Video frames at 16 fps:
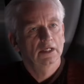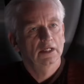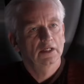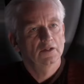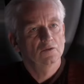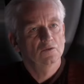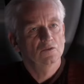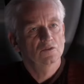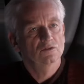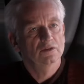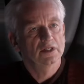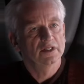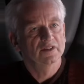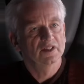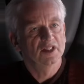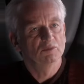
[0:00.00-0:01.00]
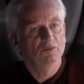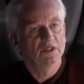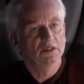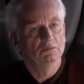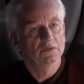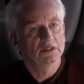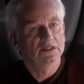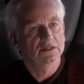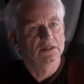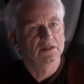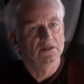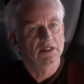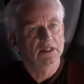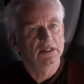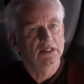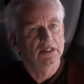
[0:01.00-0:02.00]
Are you threatening me, Master
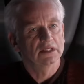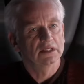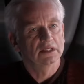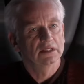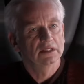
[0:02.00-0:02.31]
Jedi?